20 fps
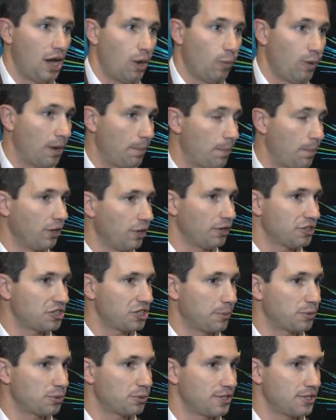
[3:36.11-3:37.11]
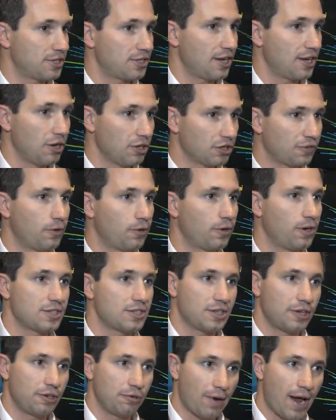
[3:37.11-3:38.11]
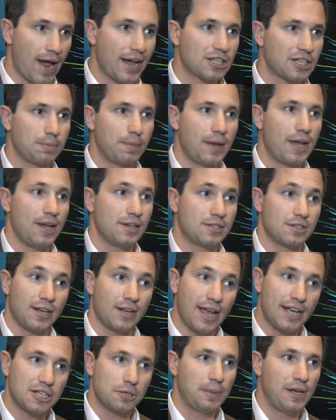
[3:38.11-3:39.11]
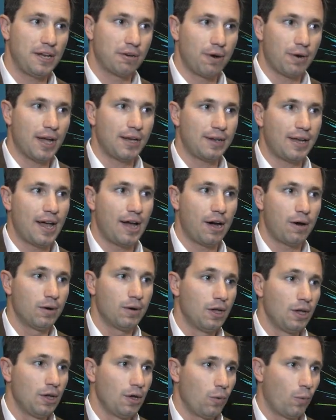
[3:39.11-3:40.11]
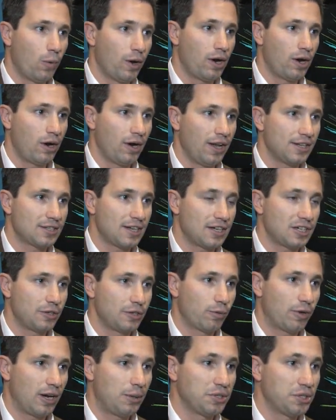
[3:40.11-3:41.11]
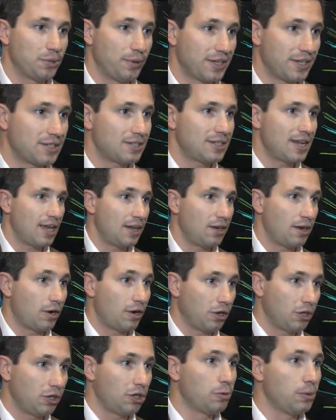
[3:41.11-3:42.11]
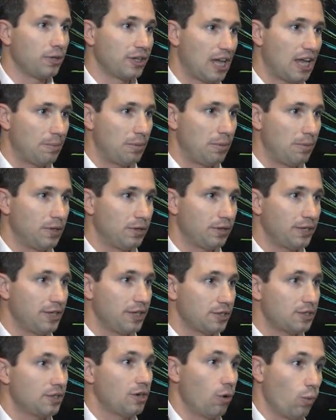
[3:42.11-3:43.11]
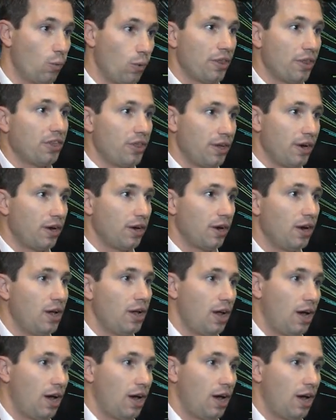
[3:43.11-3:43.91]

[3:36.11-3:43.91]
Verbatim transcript: We have partnerships with Salesforce and Rackspace and HP right now, where essentially we're able to extend our global capabilities, with their